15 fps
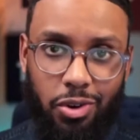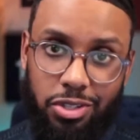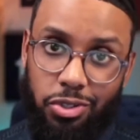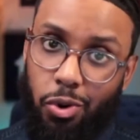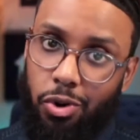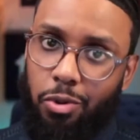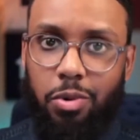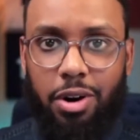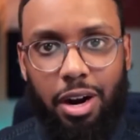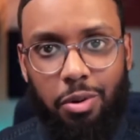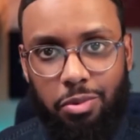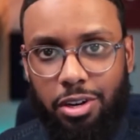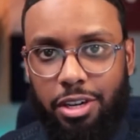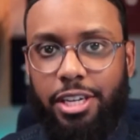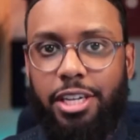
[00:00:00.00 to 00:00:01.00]
I told her what I
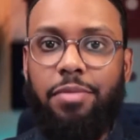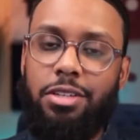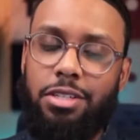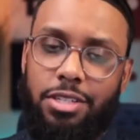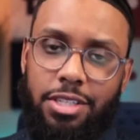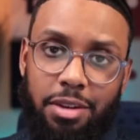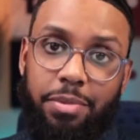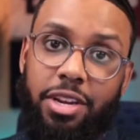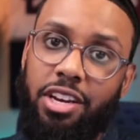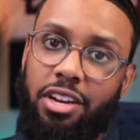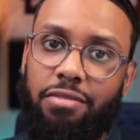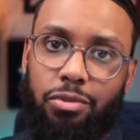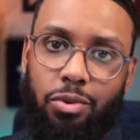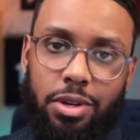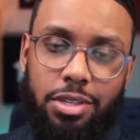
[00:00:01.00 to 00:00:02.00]
wanted. She sent me an
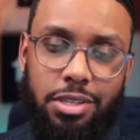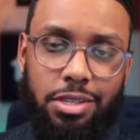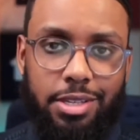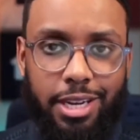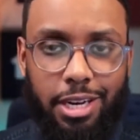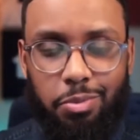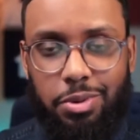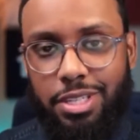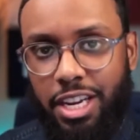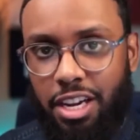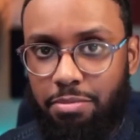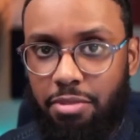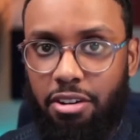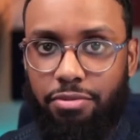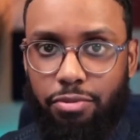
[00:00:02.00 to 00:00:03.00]
invoice and said it would take
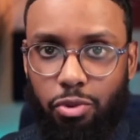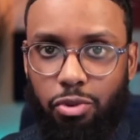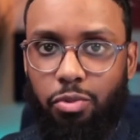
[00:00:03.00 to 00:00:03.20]
about 4